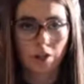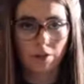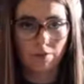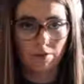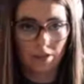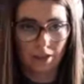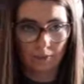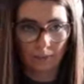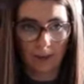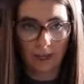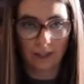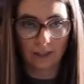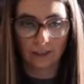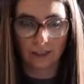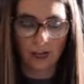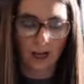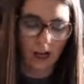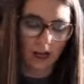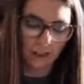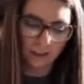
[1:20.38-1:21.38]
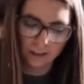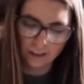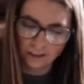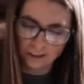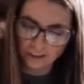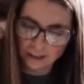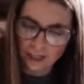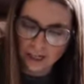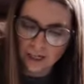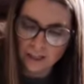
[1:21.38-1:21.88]
that we spent on
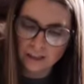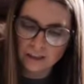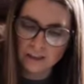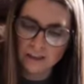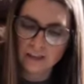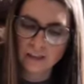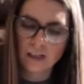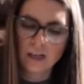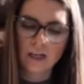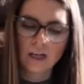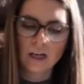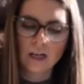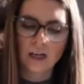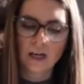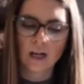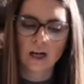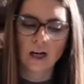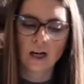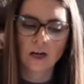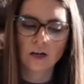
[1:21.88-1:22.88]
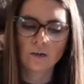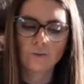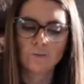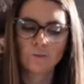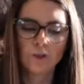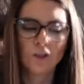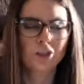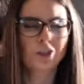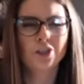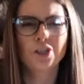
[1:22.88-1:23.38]
seeds,
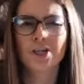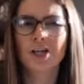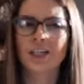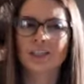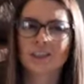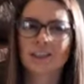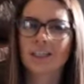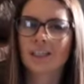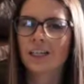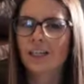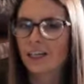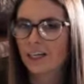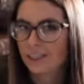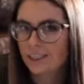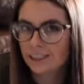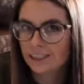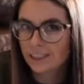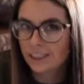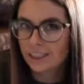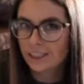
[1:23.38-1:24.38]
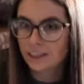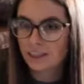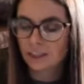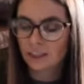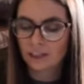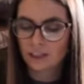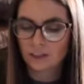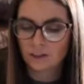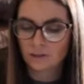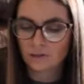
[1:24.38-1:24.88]
just so you guys can get an idea
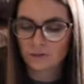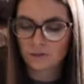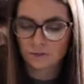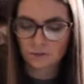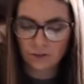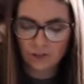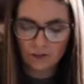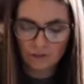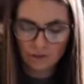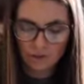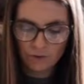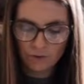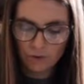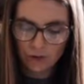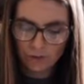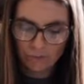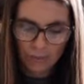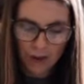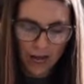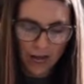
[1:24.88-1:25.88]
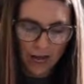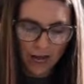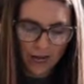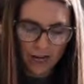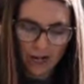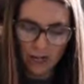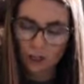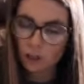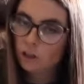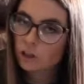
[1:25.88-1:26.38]
of if you were to
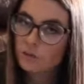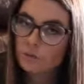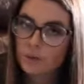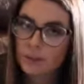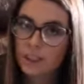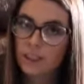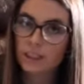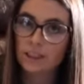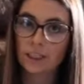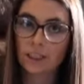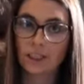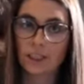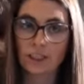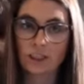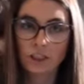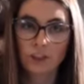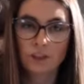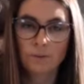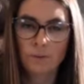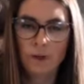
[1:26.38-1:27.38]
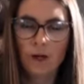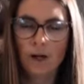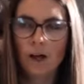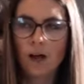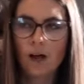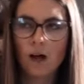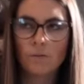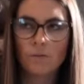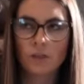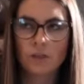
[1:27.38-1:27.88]
buy heirloom seeds, like just about
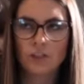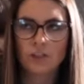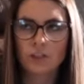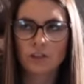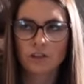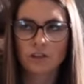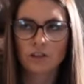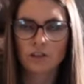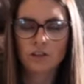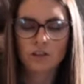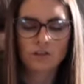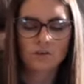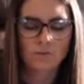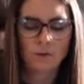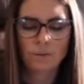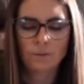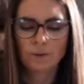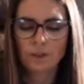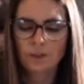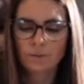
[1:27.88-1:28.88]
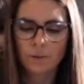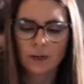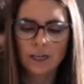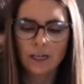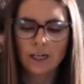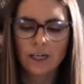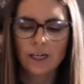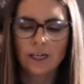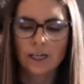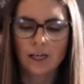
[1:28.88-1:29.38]
how much you might be
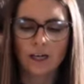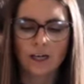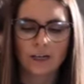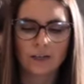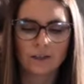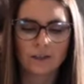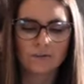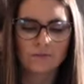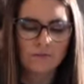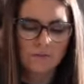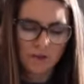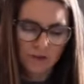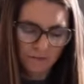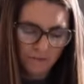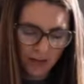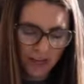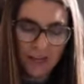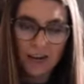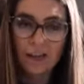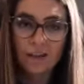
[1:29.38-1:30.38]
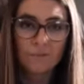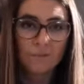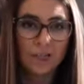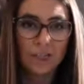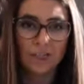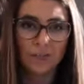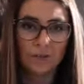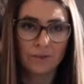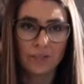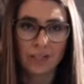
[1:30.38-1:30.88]
spending. You may not
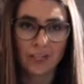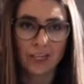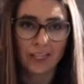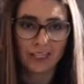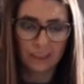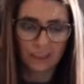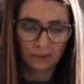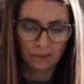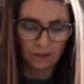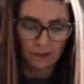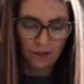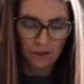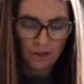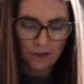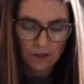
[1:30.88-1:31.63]
be doing as